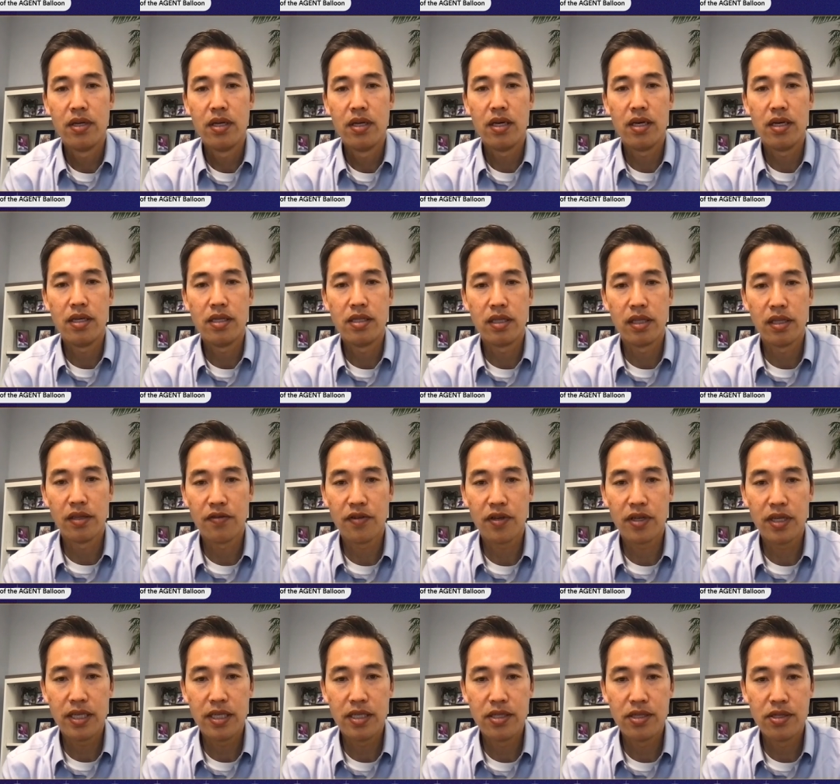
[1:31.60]
uh, deliver
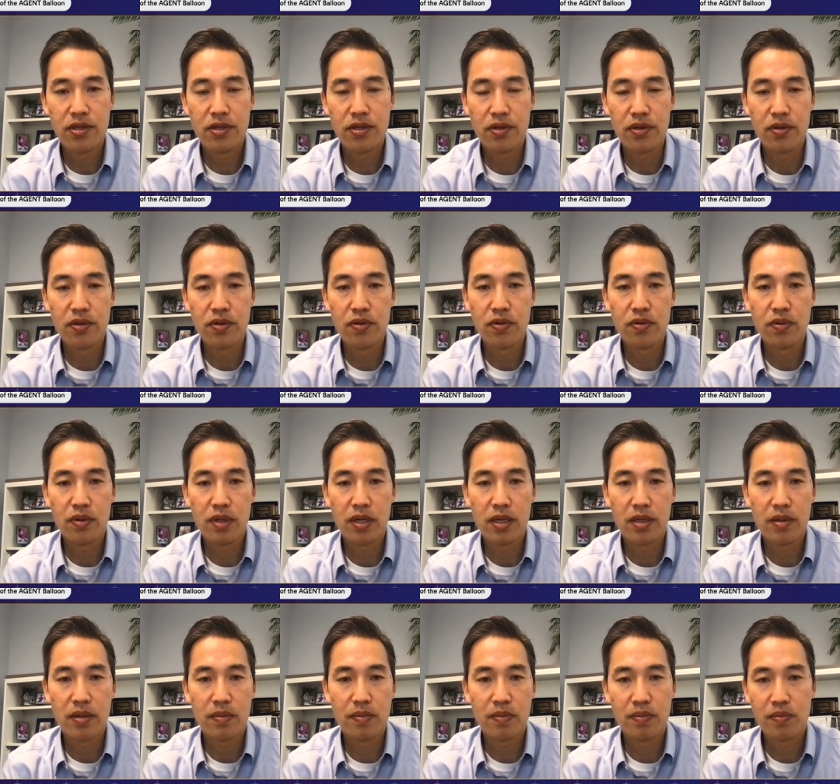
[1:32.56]
it into
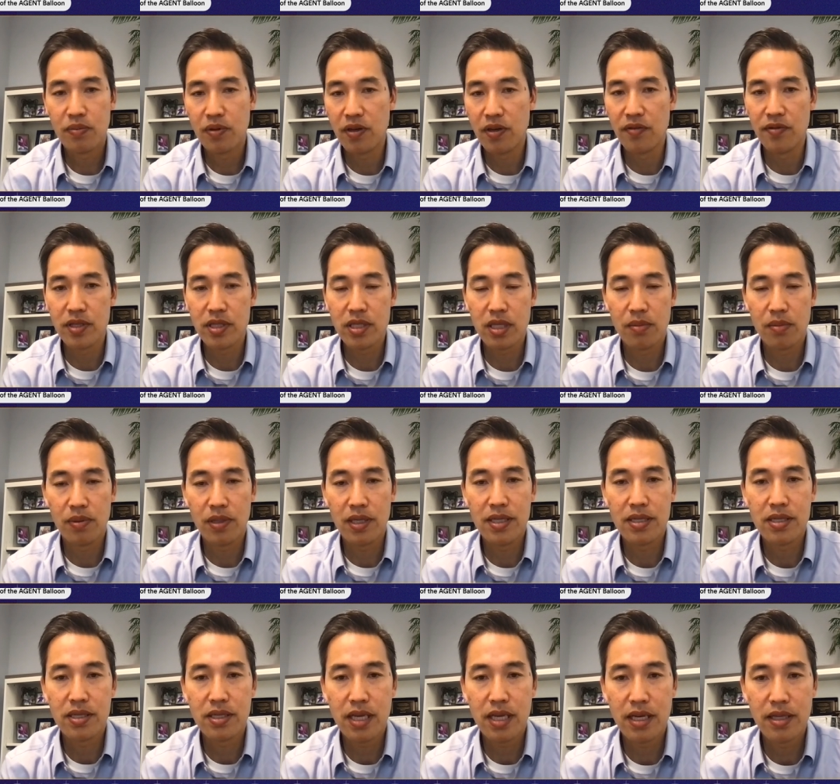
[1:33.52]
uh, previously
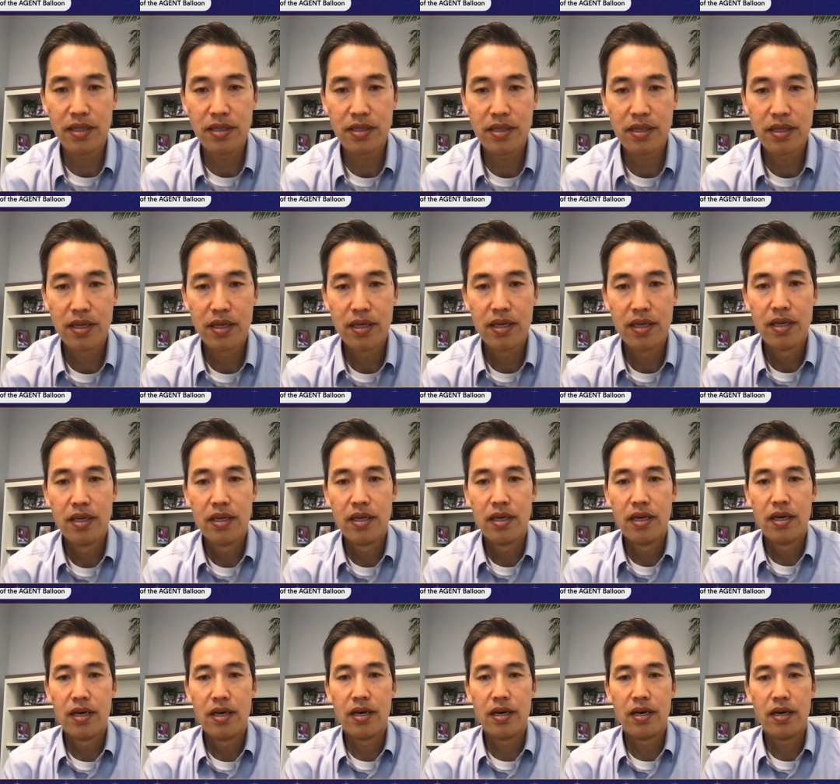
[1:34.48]
placed stents.
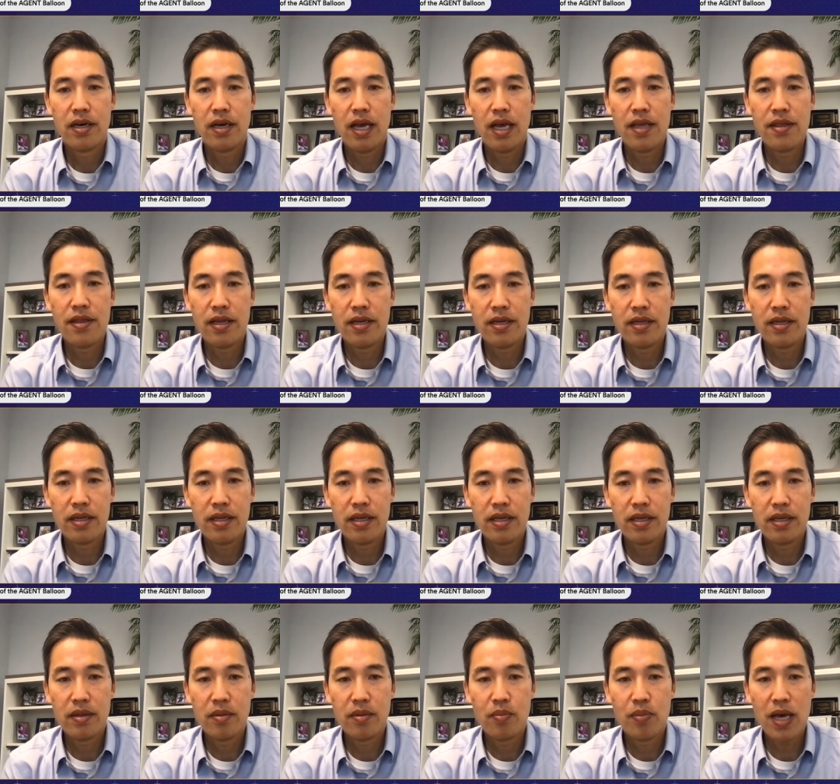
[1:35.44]
Uh, and then
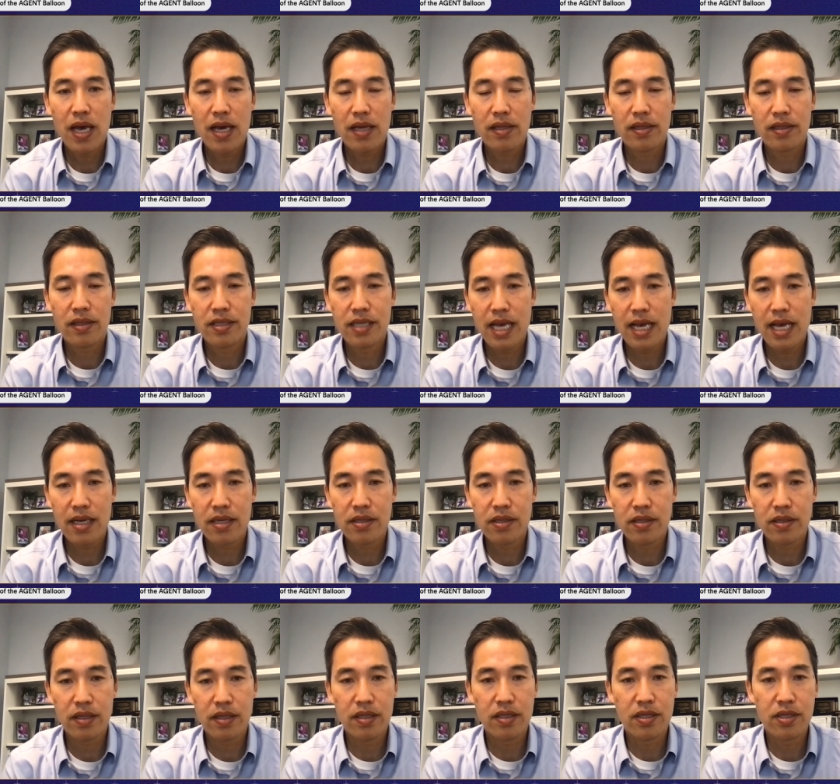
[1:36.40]

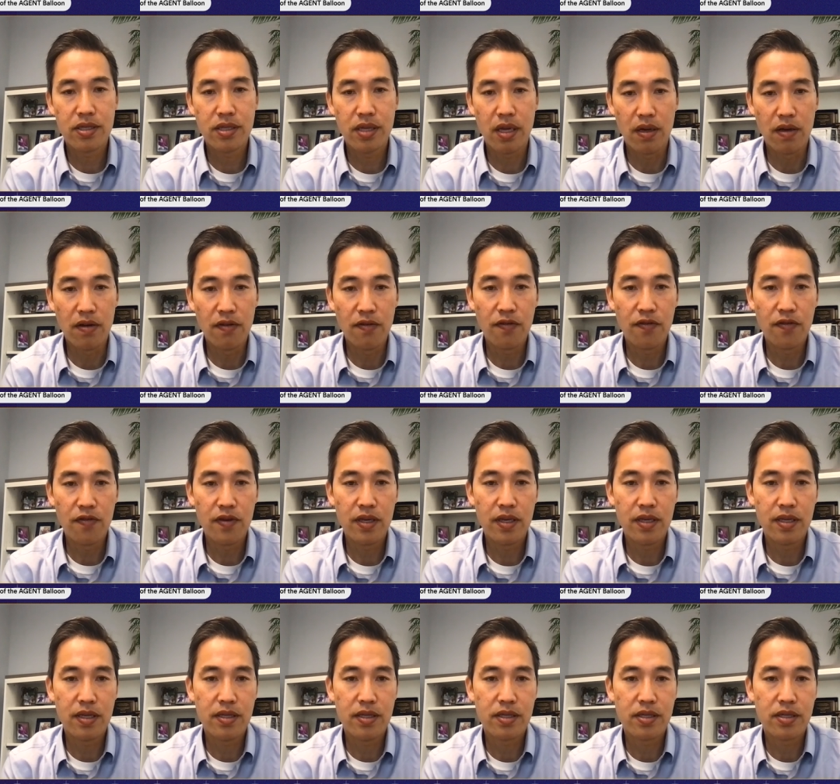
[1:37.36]
paclitaxel itself
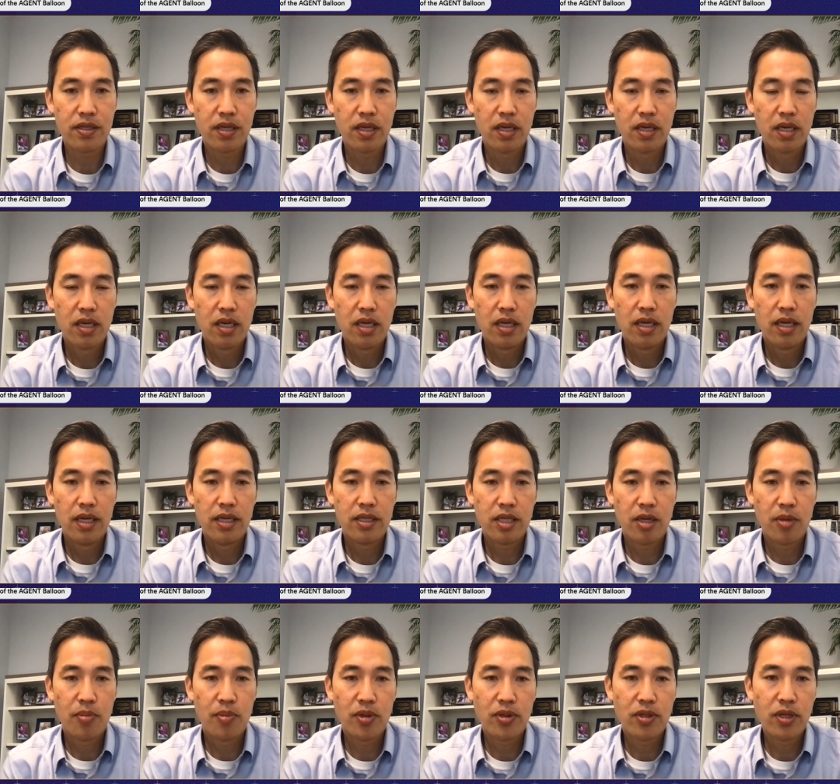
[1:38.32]
is is
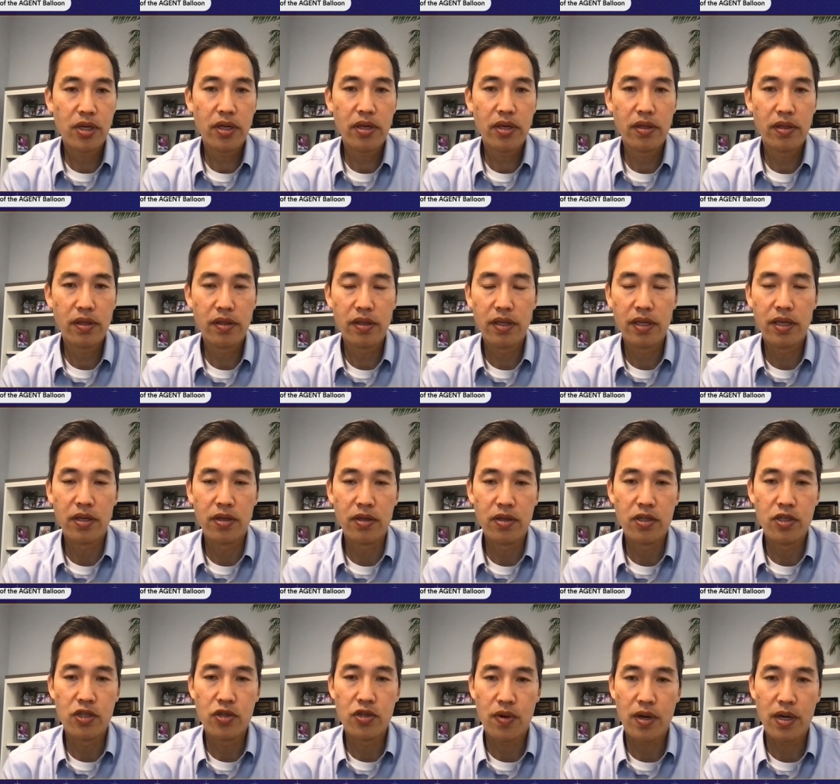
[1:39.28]
a particularly
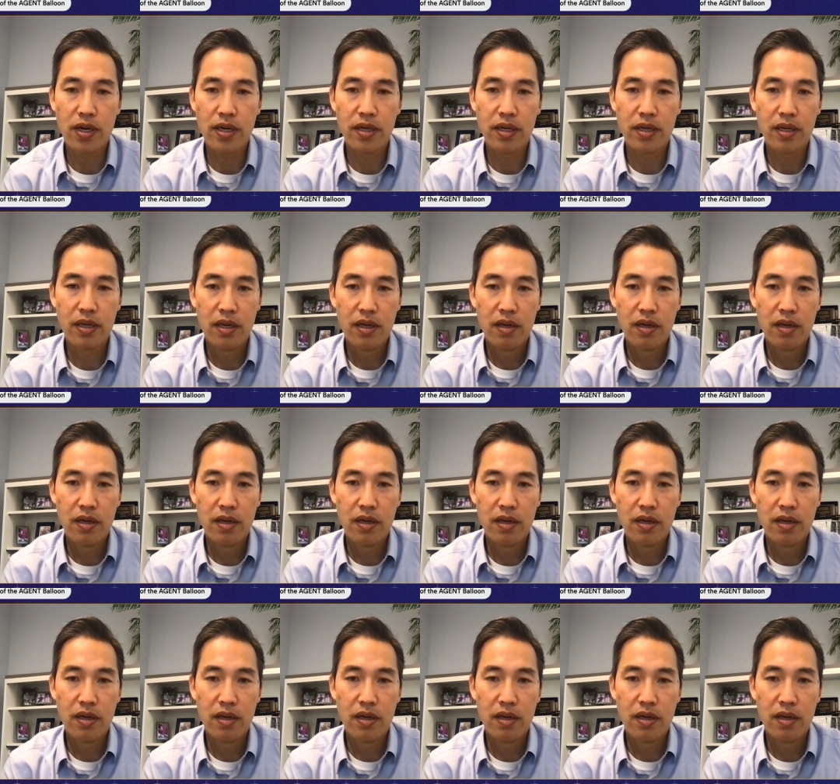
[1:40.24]
good drug